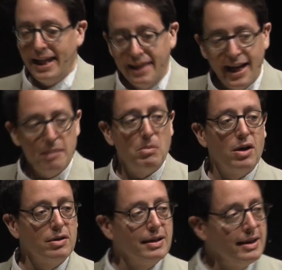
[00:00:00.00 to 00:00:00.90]
And that
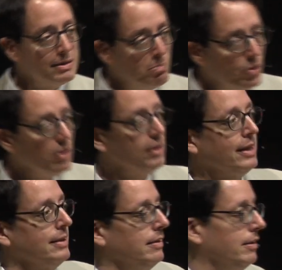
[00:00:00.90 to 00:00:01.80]
model is more or
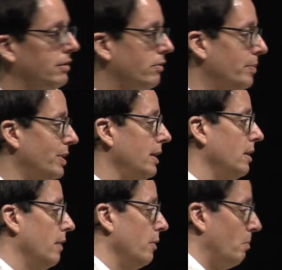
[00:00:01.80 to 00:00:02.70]
less a
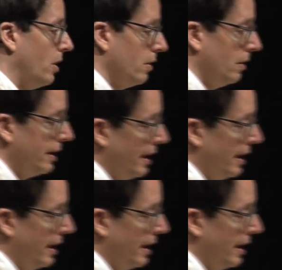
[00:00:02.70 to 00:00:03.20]
description of the model